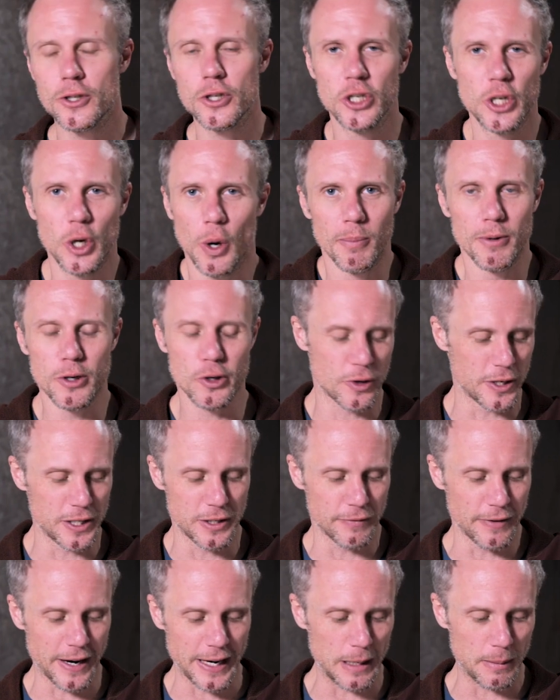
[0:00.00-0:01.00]
and
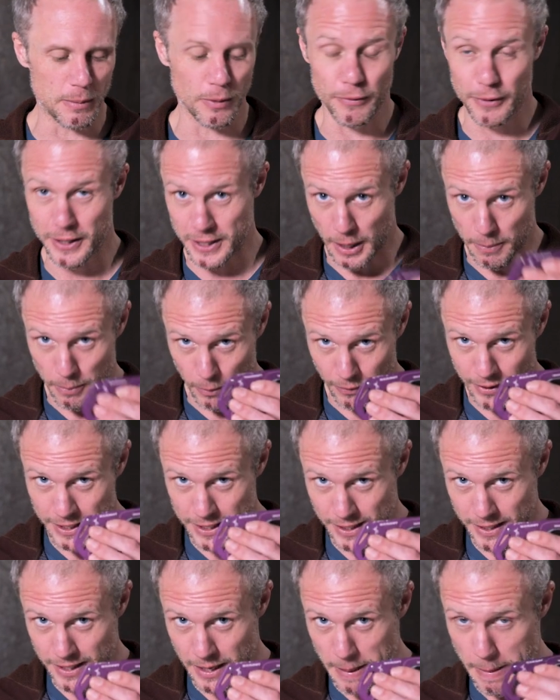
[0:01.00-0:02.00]
geometries available. For example,
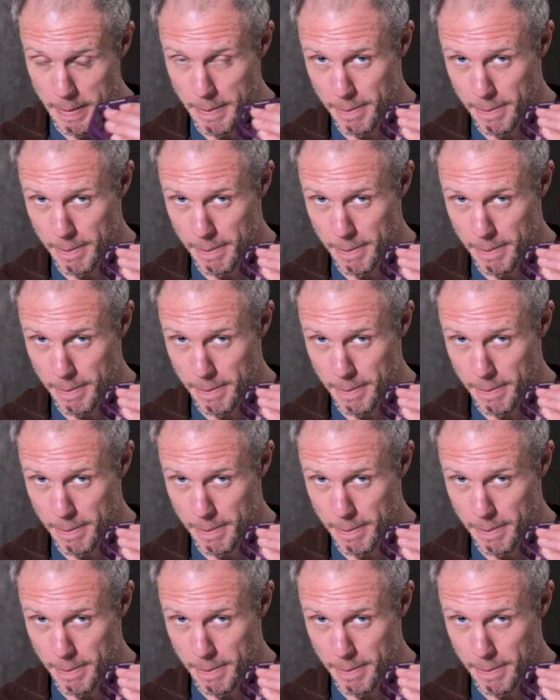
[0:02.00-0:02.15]
this is the